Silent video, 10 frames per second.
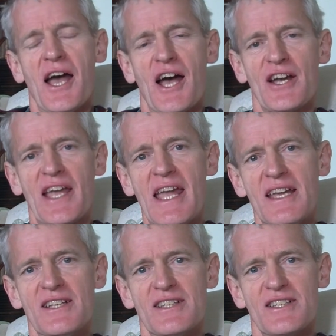Okay,
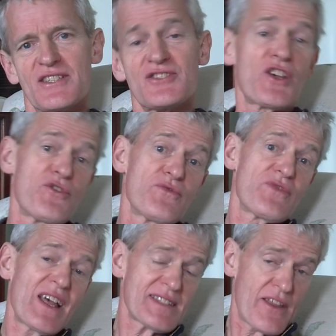so
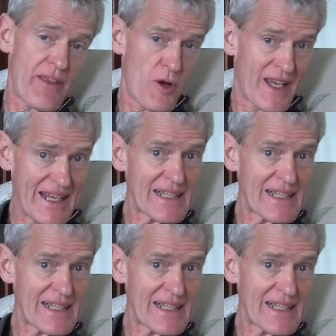that's how they work in